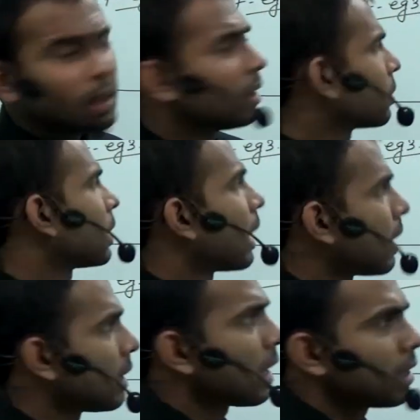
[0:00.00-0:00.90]
Okay,
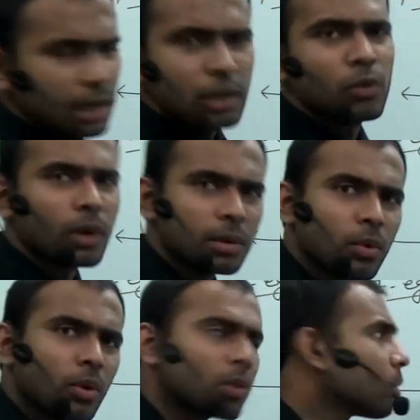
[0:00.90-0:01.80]
I'll tell you one
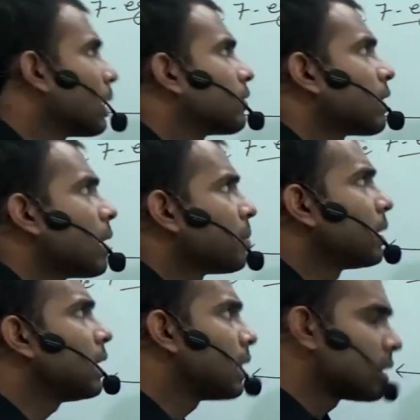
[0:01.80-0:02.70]
more example.
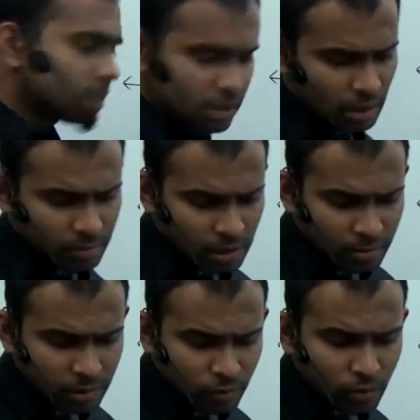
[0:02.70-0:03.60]
Let's say example
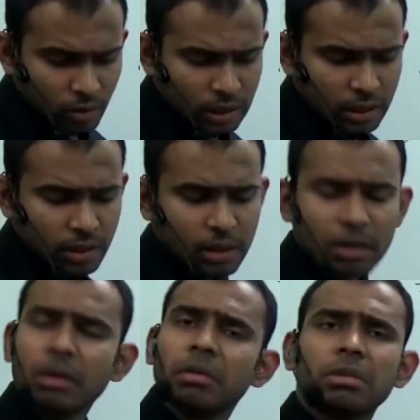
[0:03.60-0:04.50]
number 4,
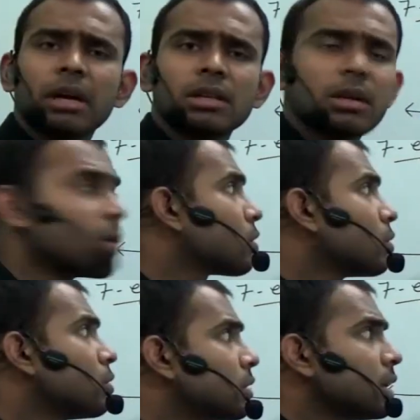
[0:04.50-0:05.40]
that is about
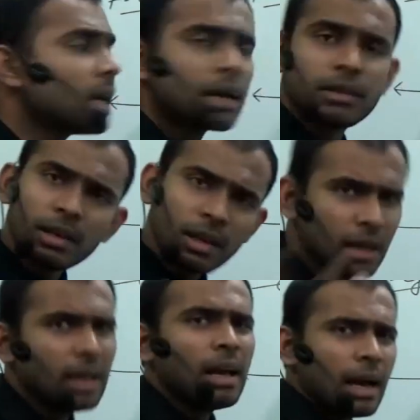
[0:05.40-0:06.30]
root 3, and then
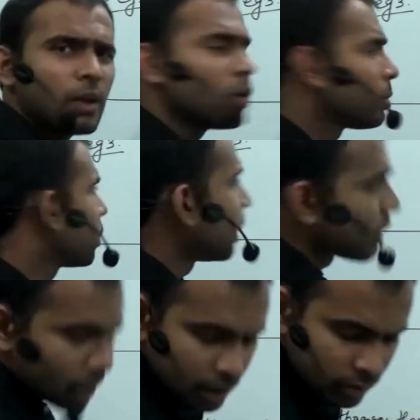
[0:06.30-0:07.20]
I hope you will
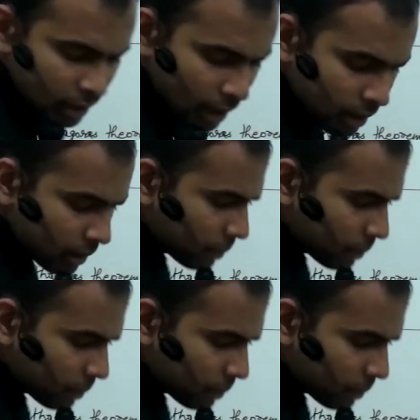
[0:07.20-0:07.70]
better understand it.